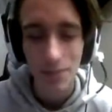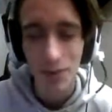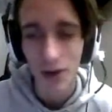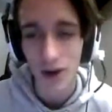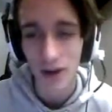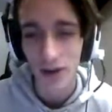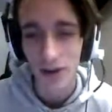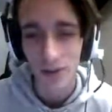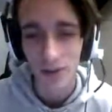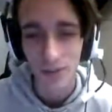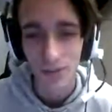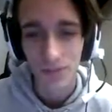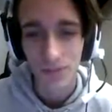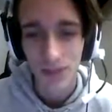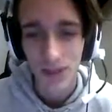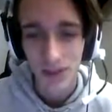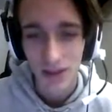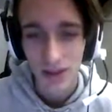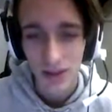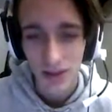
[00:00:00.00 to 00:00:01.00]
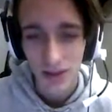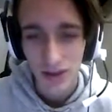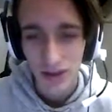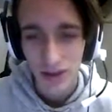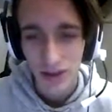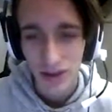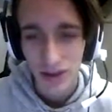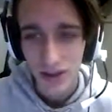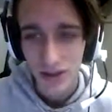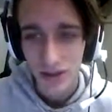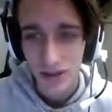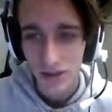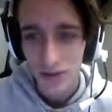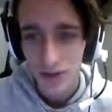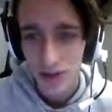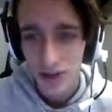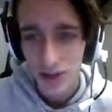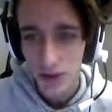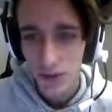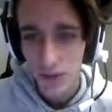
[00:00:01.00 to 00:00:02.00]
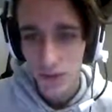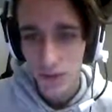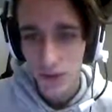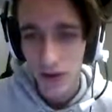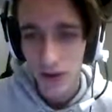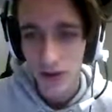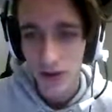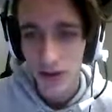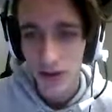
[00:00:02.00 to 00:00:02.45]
Bottom. Let's go find